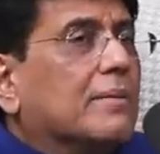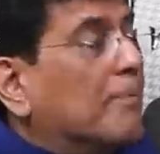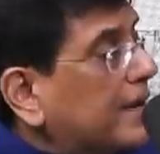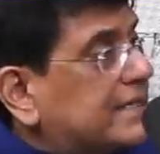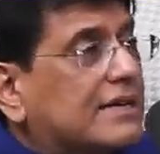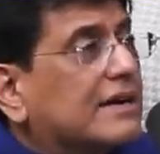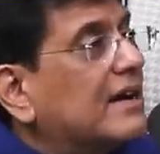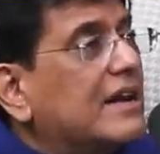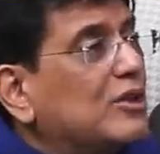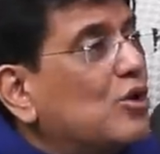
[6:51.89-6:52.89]
but
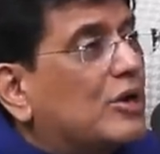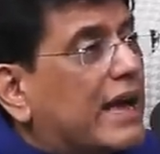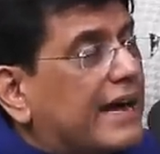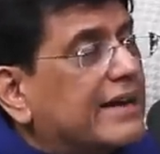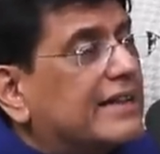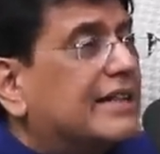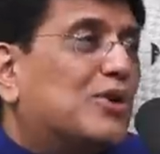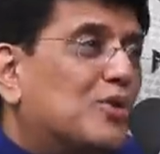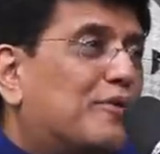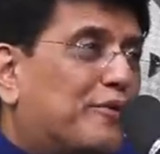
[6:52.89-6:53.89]
certainly no guarantee
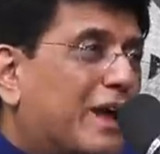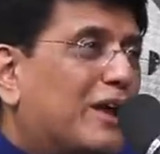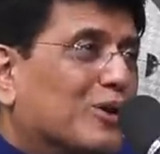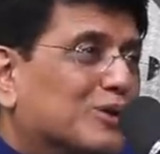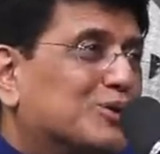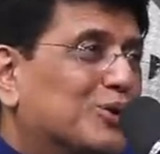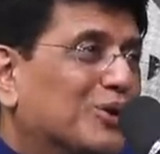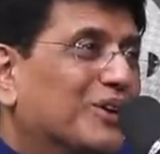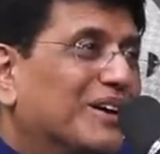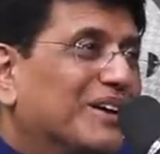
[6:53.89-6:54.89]
that you'll fail also.
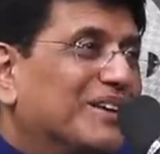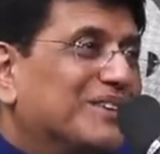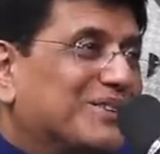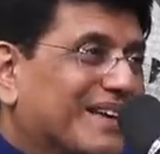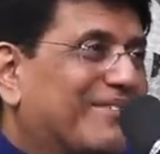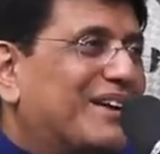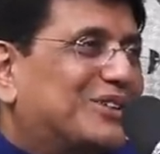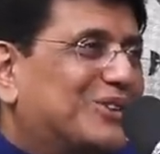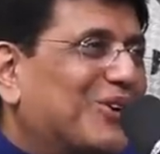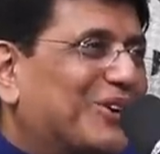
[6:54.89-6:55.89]
Mm. So hmm. give it
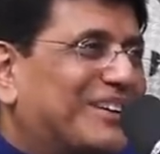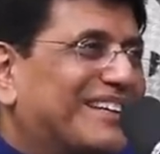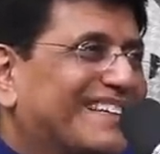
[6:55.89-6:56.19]
a shot.